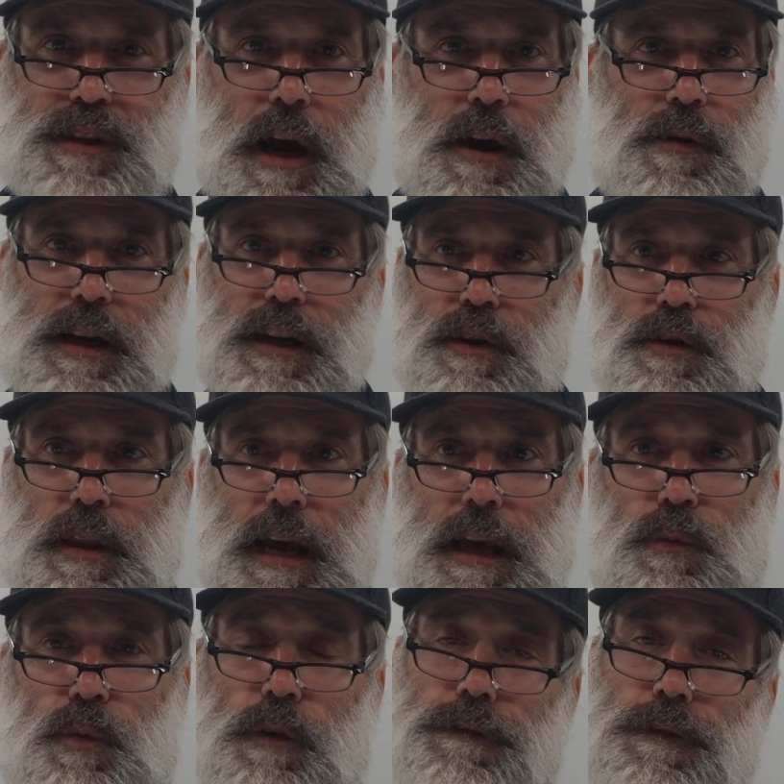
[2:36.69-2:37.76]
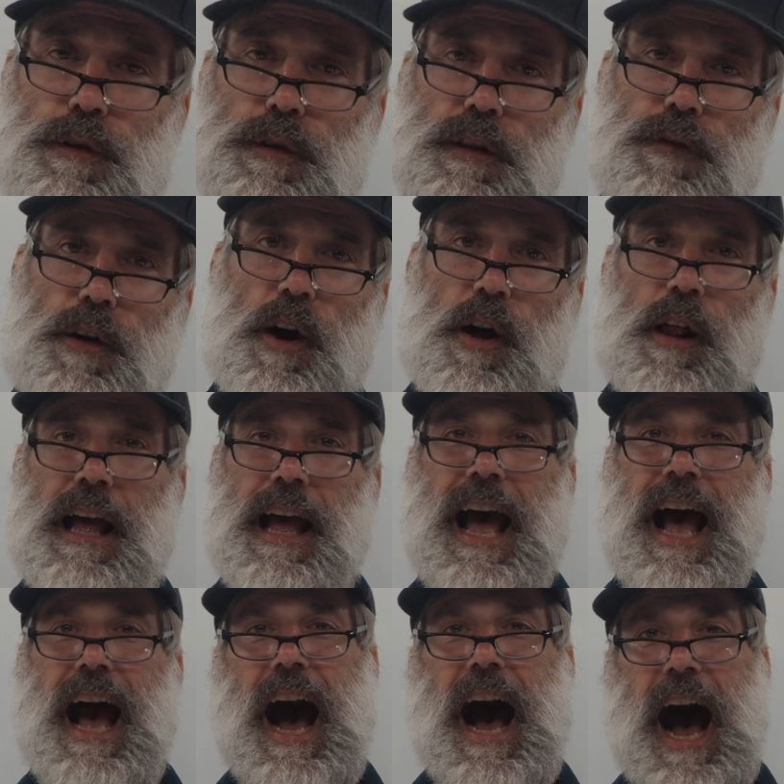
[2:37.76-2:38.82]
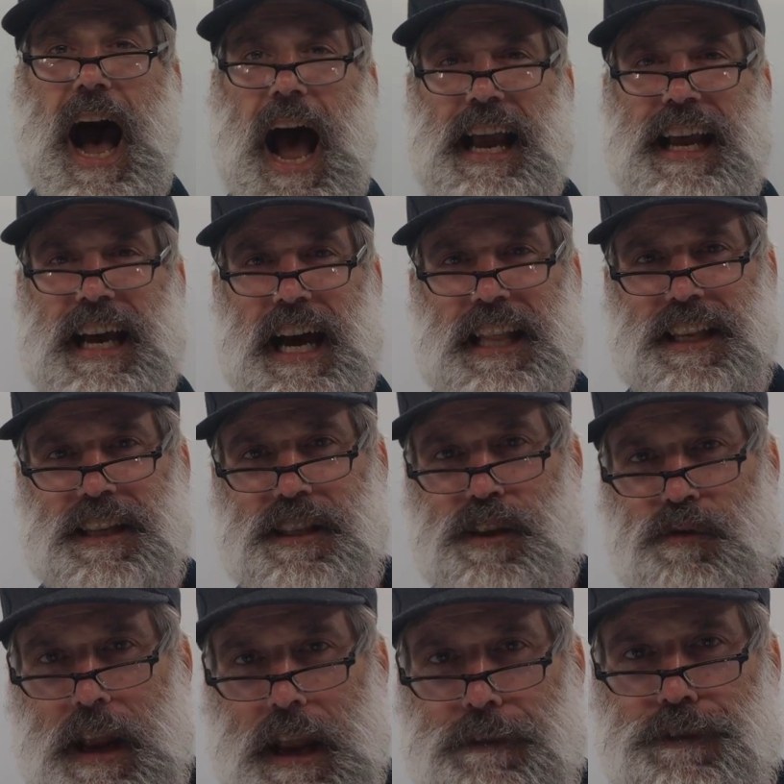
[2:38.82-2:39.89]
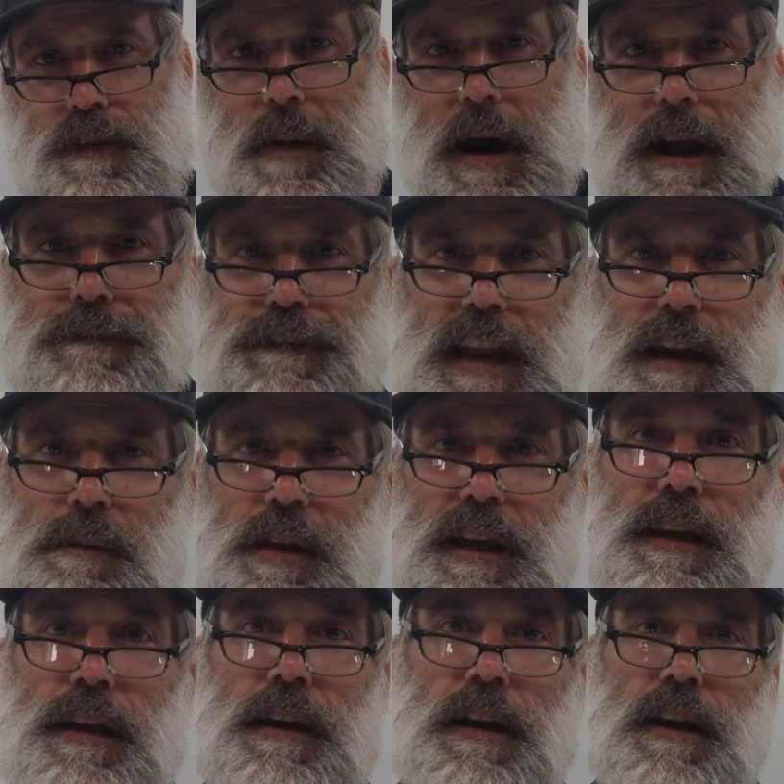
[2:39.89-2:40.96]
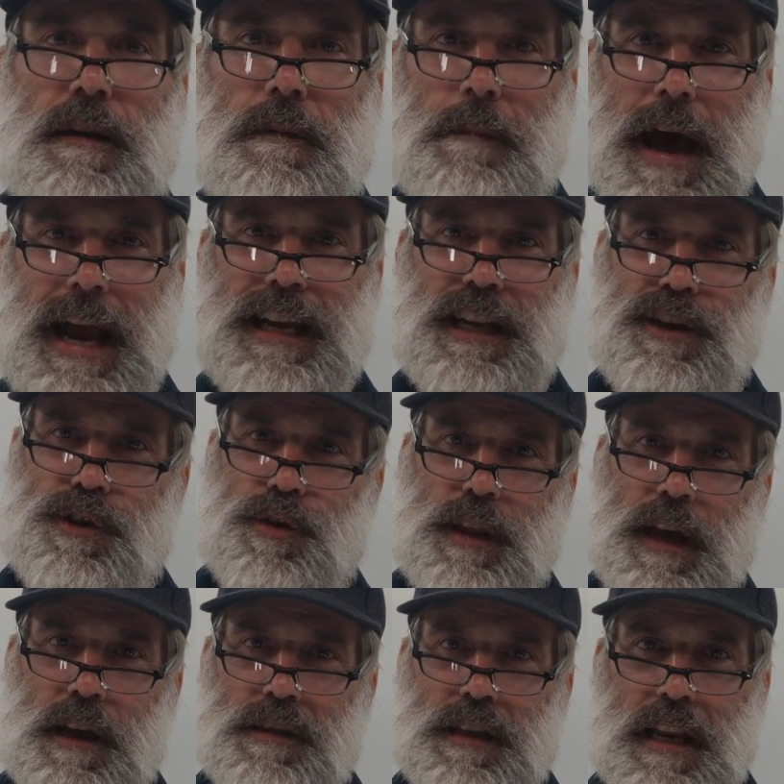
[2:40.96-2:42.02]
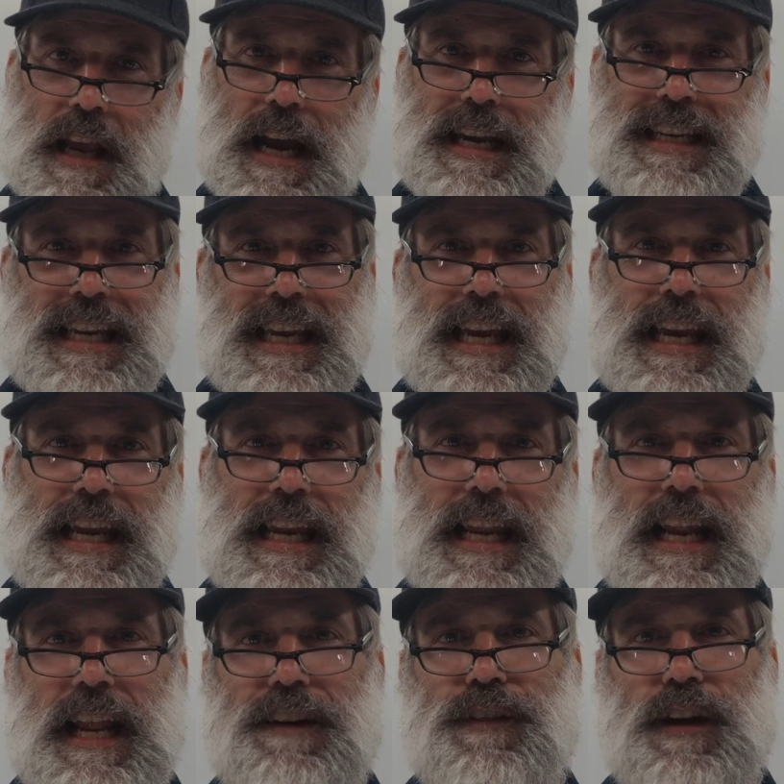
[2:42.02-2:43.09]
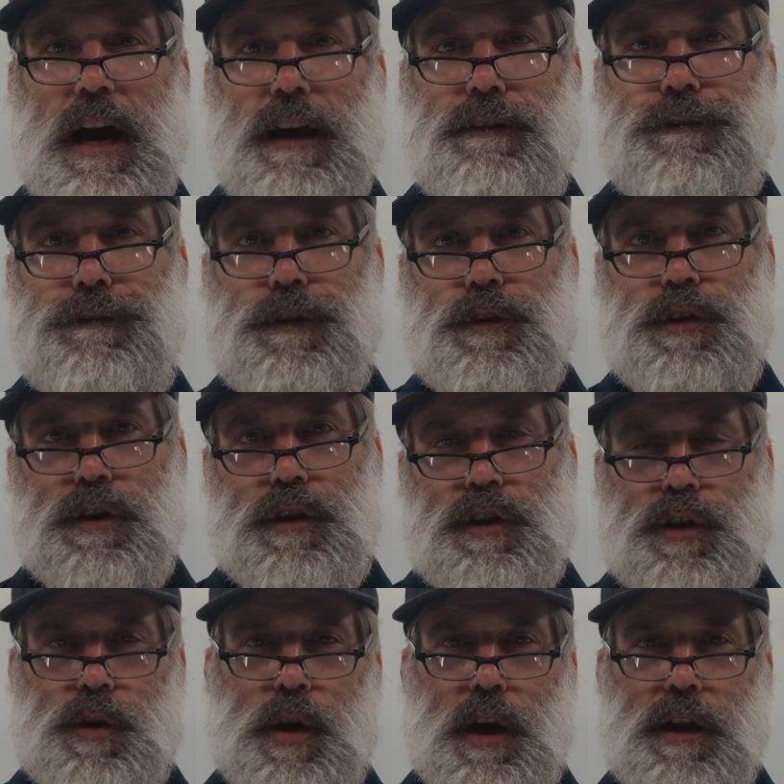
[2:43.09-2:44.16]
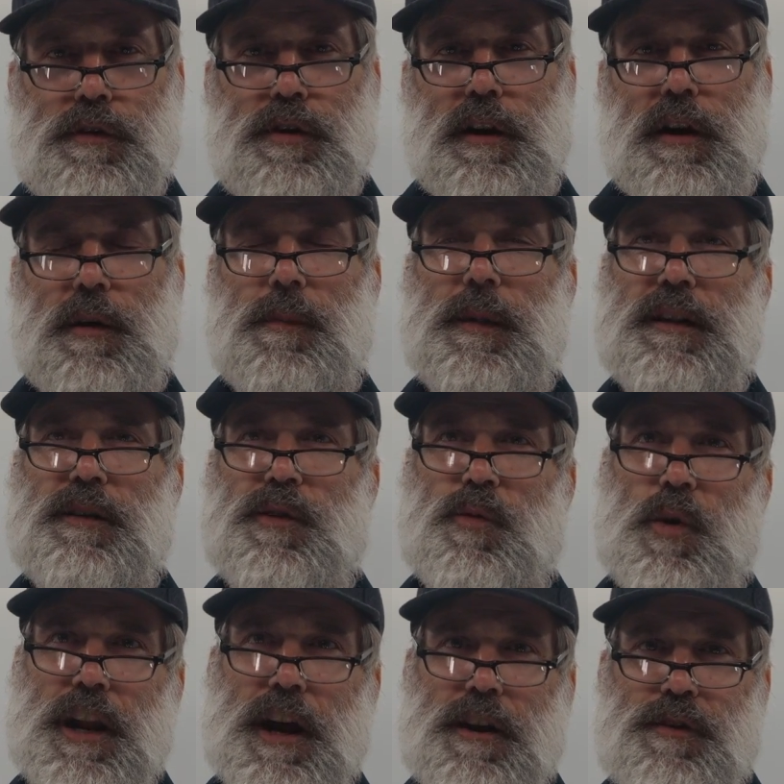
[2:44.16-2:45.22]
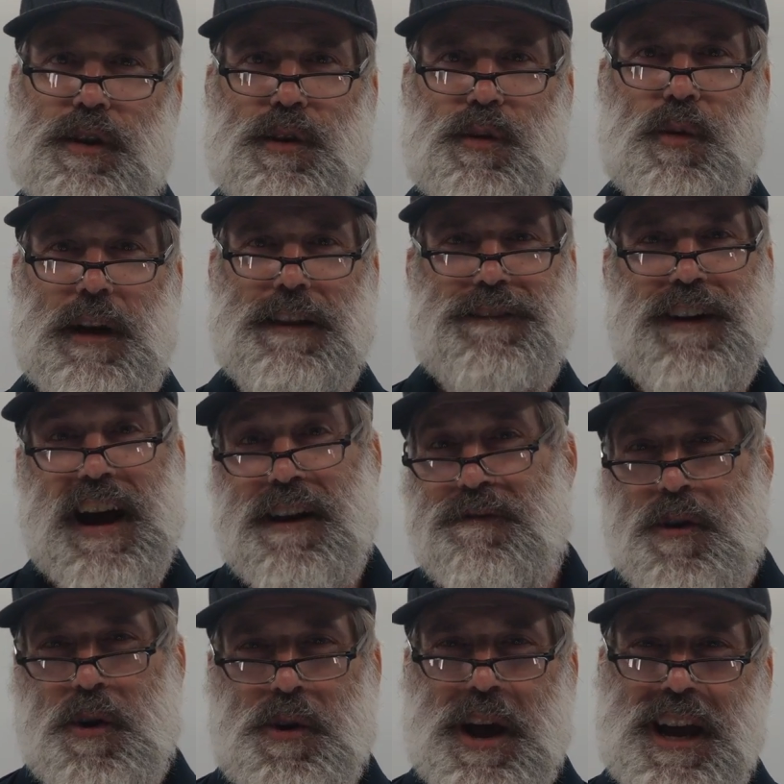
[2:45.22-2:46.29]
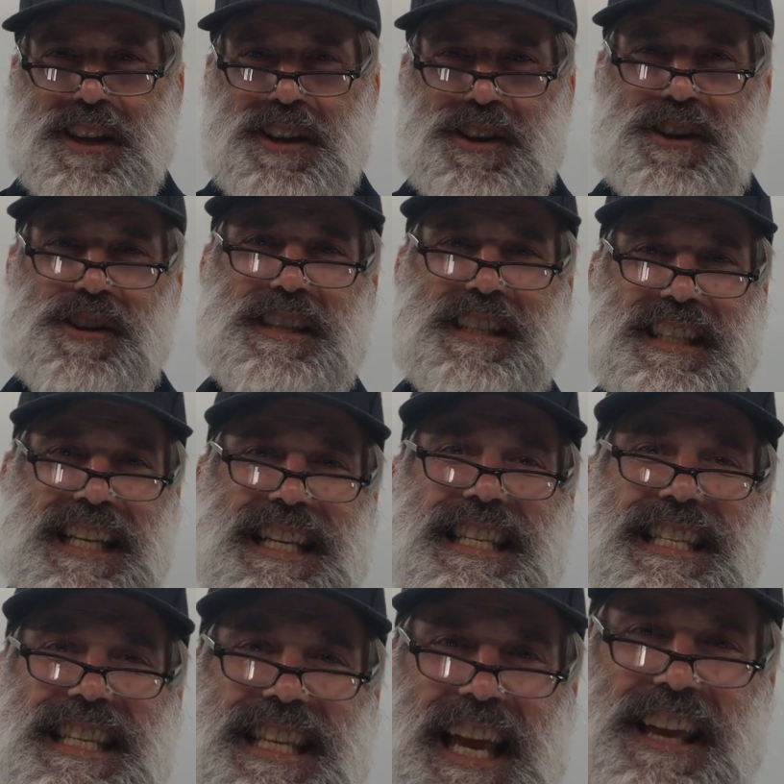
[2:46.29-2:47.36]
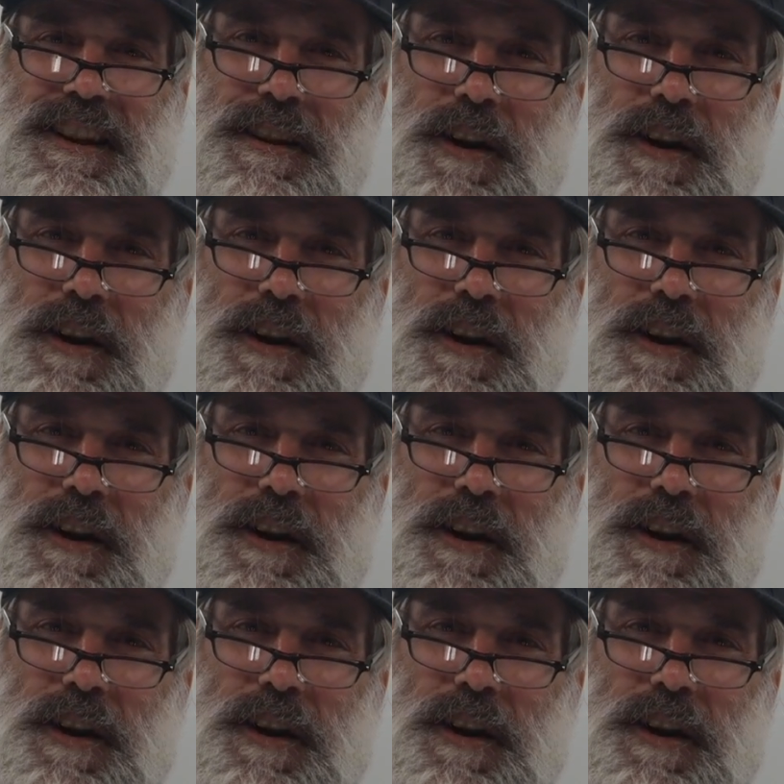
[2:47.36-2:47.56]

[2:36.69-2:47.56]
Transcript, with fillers: How do I do that? Well, first of all, I got this grant from my family back in 2019, and I've gotten for 200, um, 125 Rhode Islanders since then,